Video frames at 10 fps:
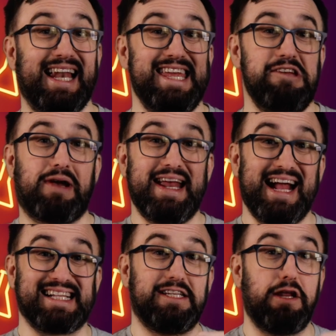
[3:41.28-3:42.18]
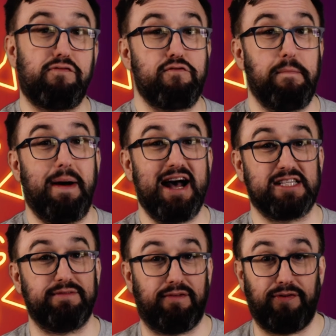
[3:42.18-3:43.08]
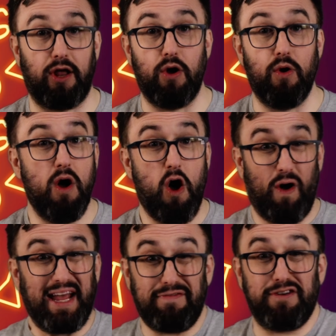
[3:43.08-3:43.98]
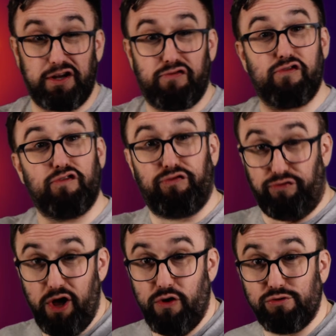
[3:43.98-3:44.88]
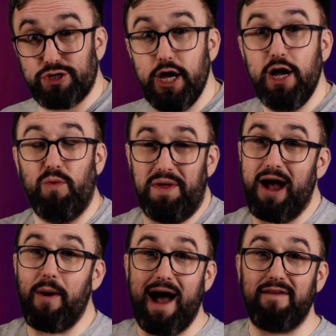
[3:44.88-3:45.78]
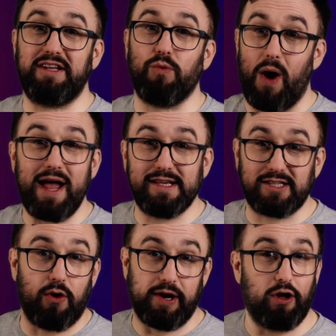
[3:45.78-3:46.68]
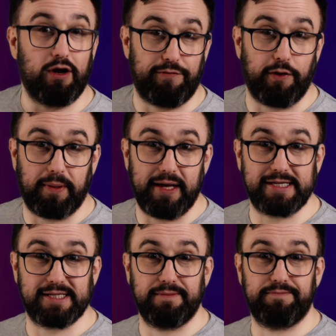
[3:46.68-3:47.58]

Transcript: let you connect different parts of a flow, or even different flows, without having wires going all over the place.